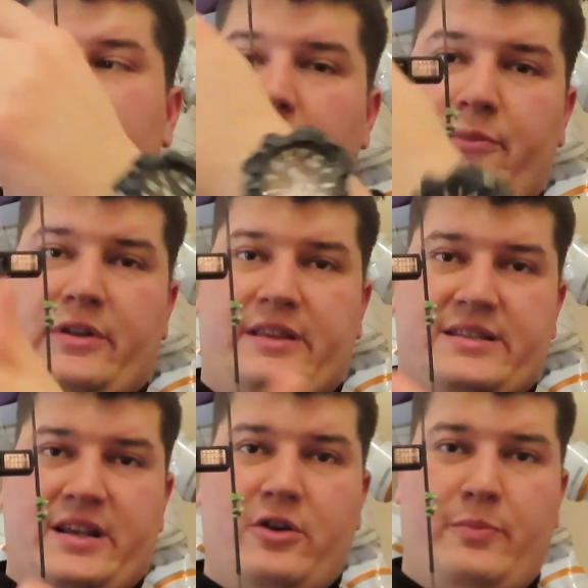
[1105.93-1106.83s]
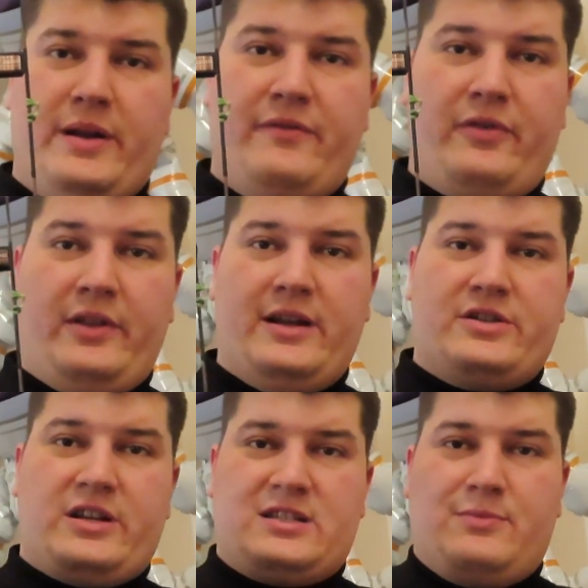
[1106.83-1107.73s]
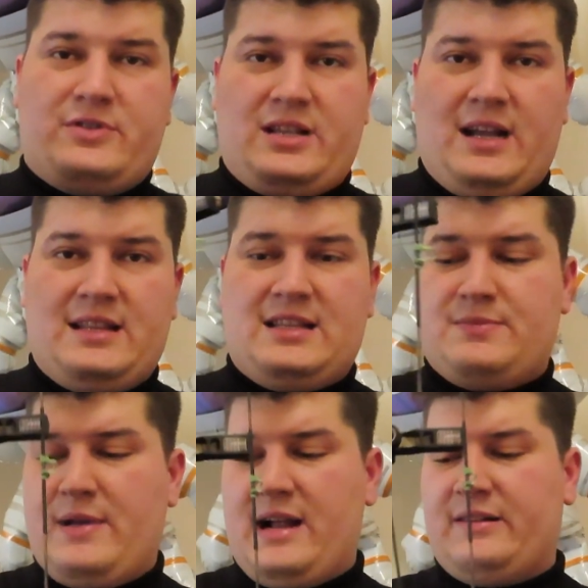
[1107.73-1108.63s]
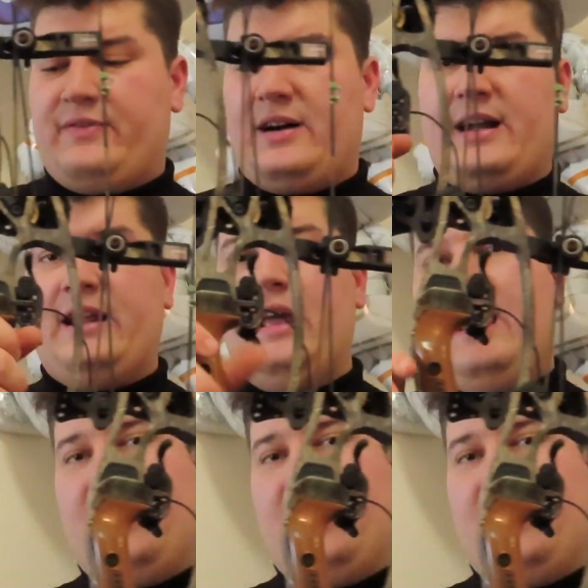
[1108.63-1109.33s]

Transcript: It came with the single pin fully adjustable sight that's magnified.